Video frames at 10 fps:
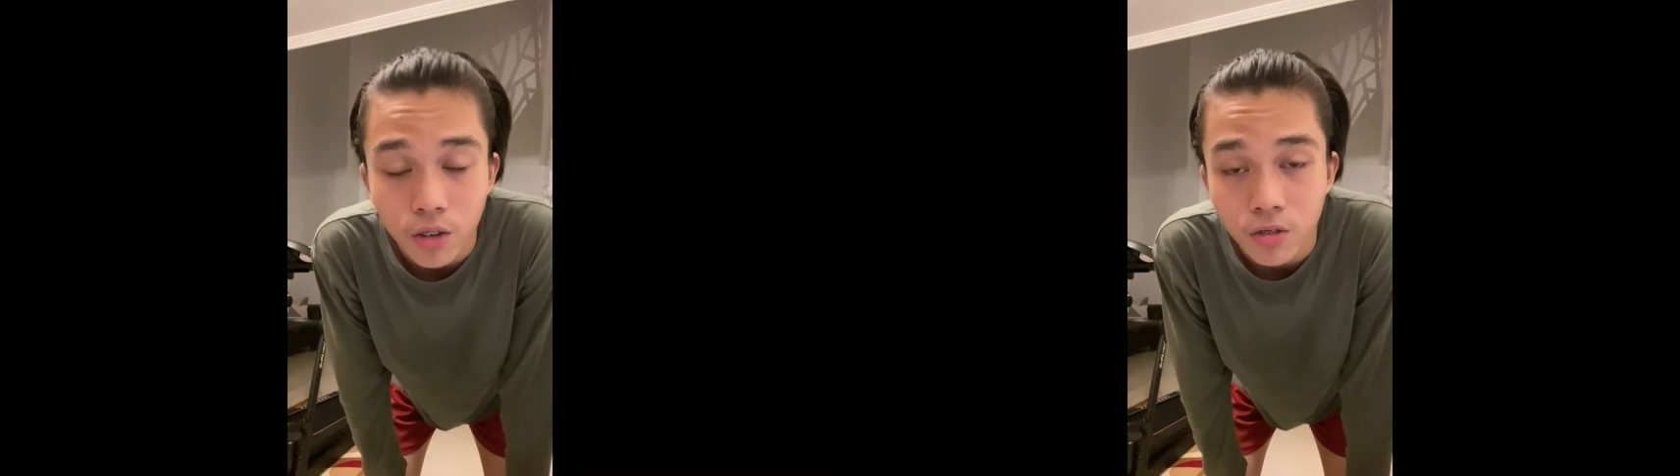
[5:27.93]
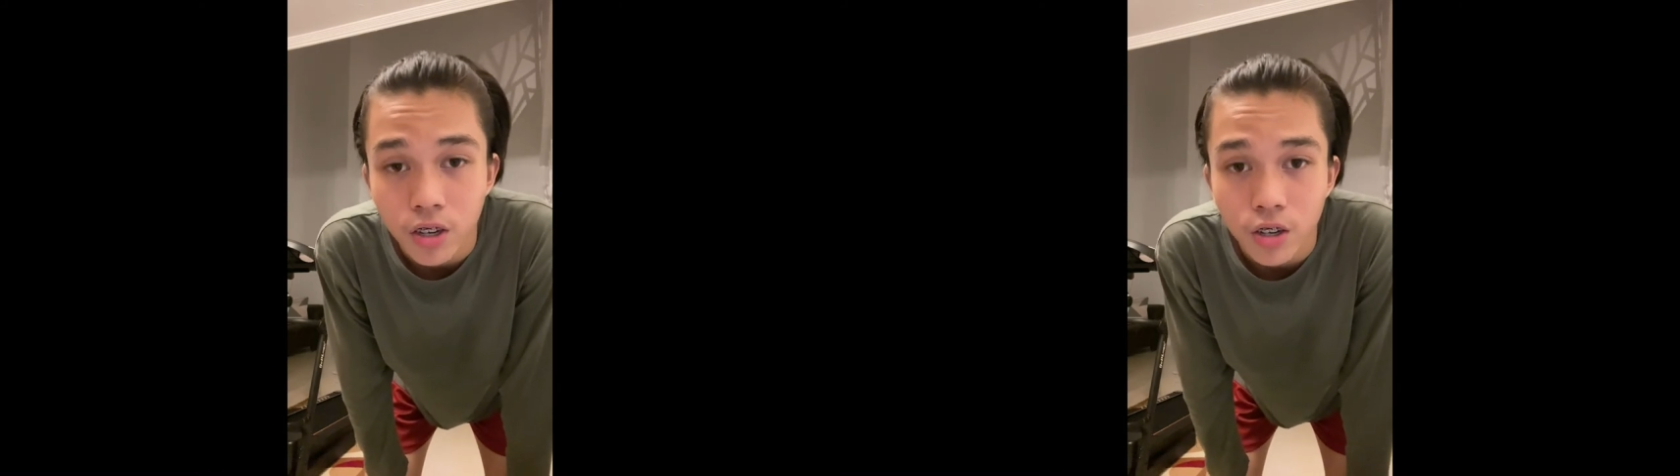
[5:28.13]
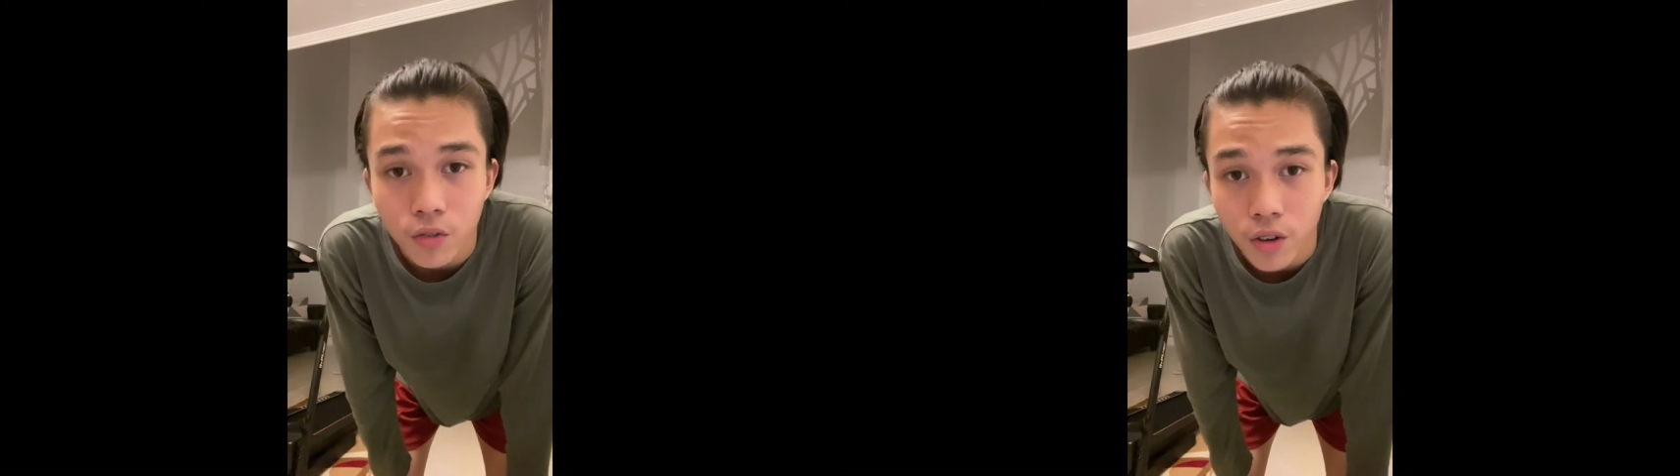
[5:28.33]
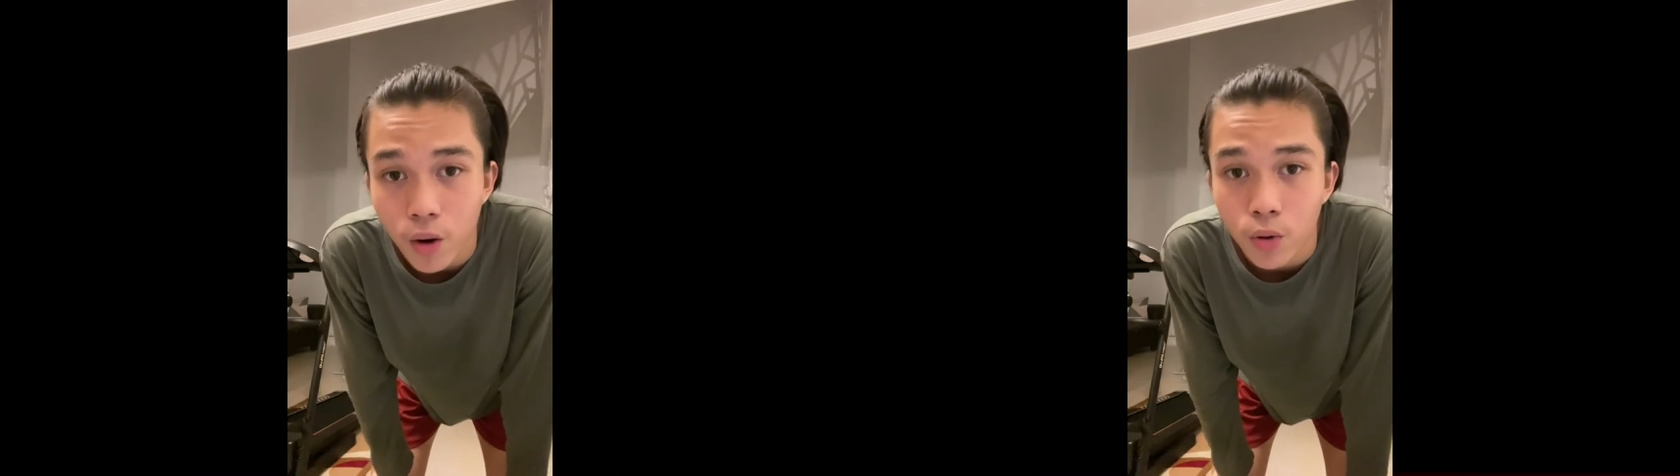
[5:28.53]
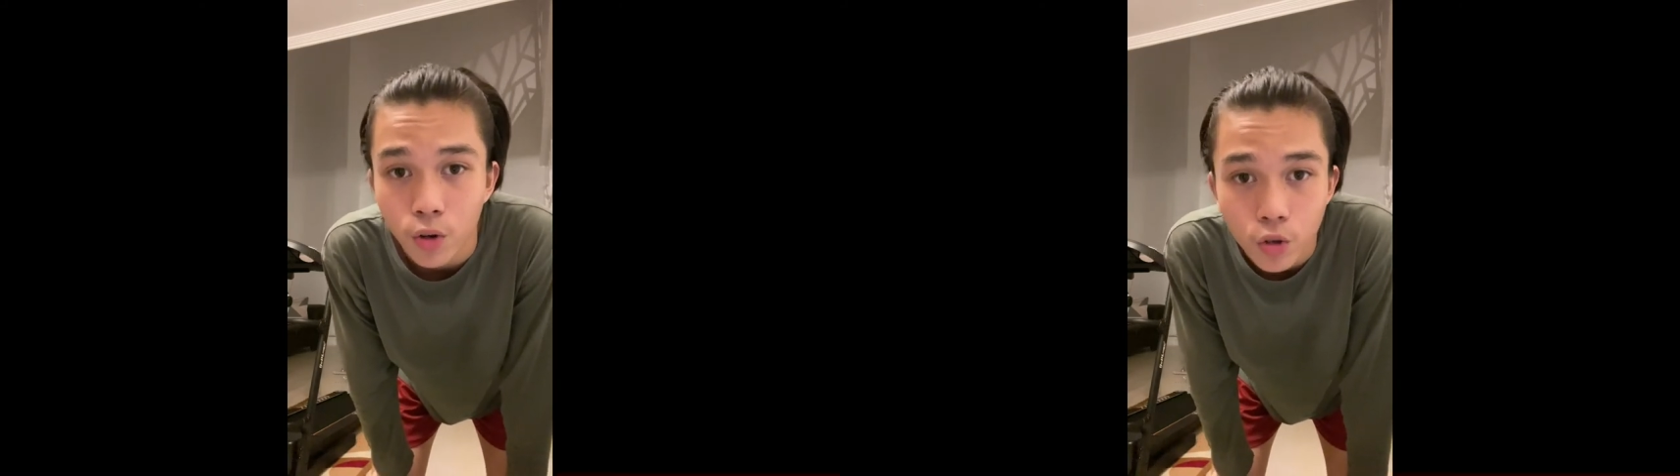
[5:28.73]
outside of
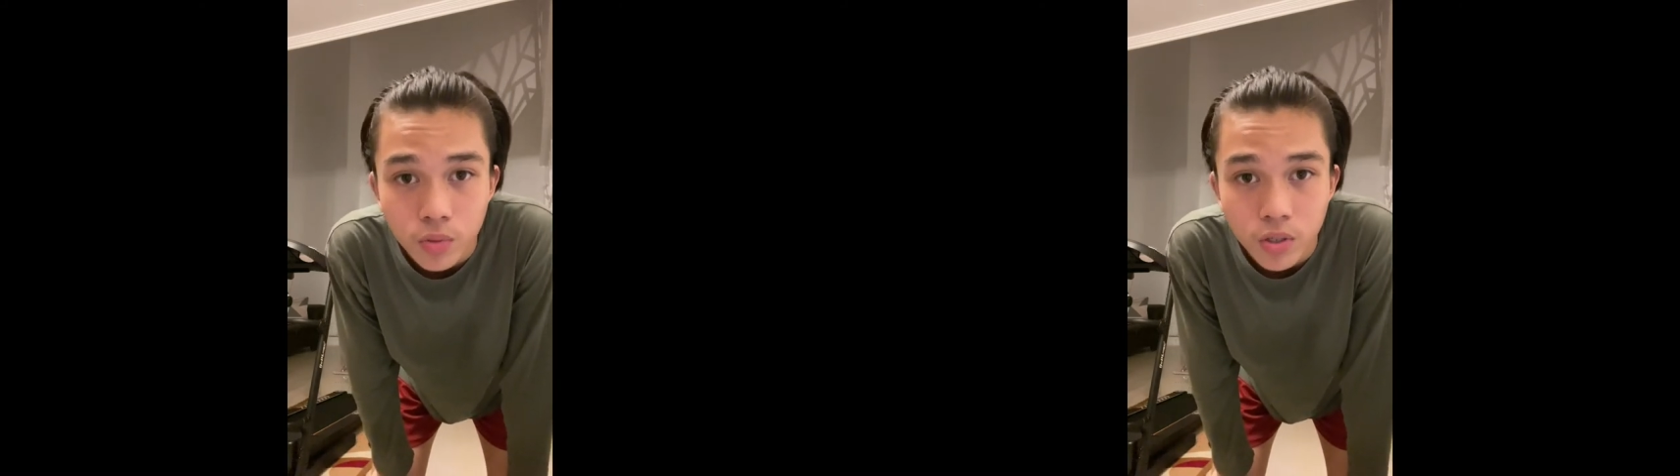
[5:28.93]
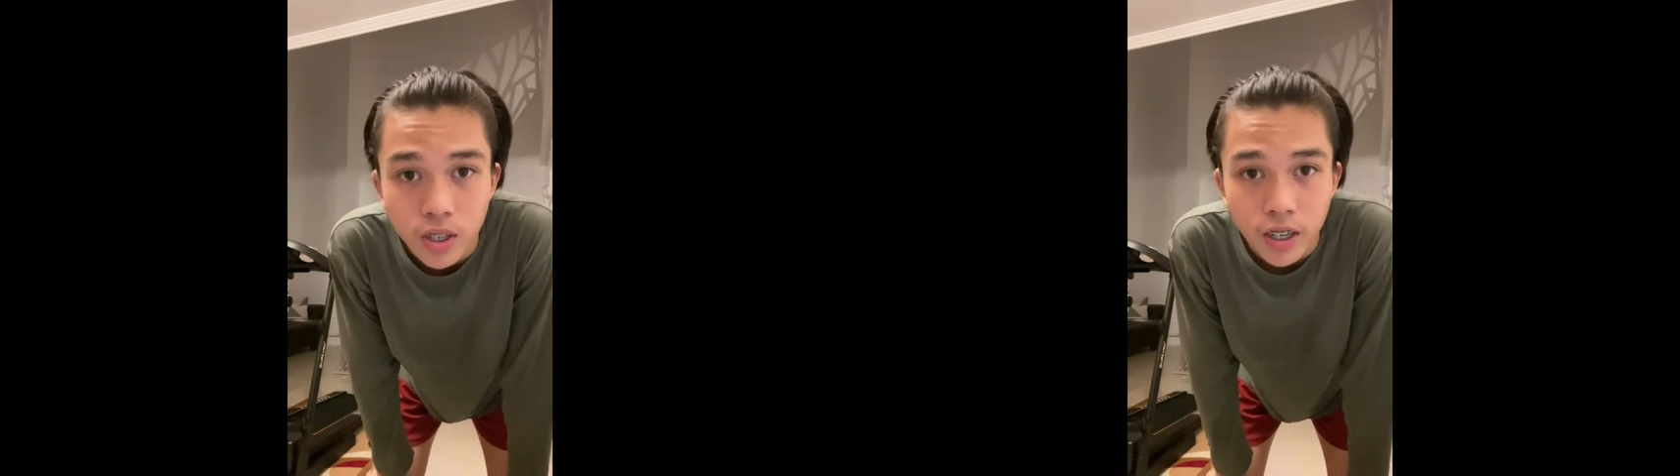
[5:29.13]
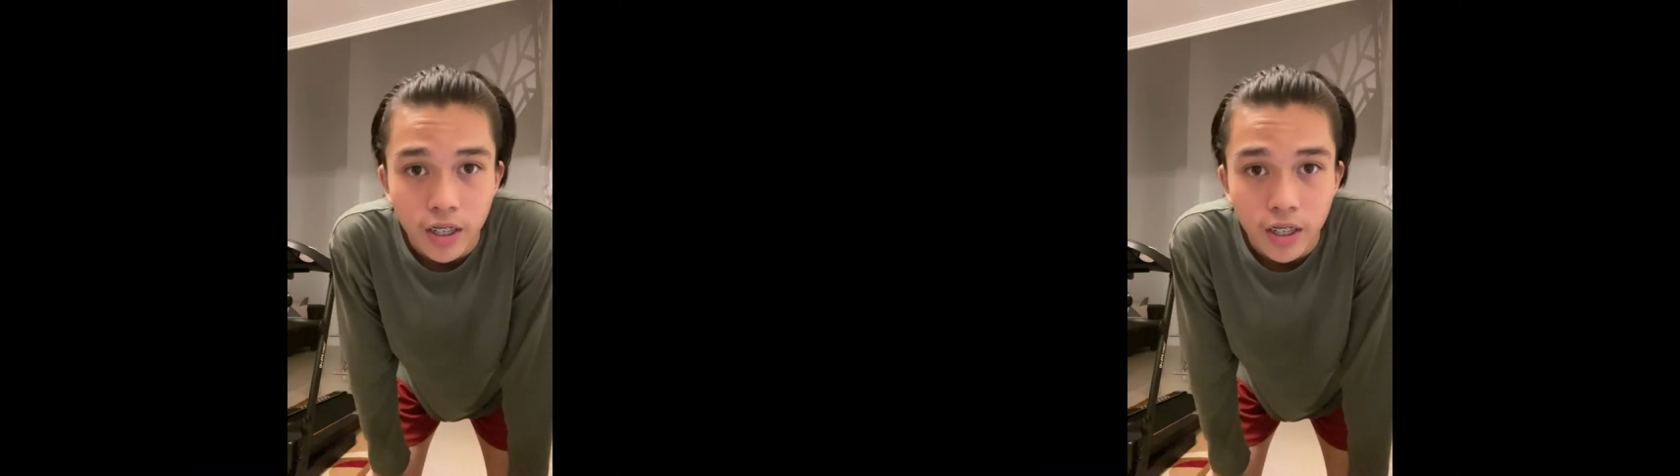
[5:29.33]
our homes.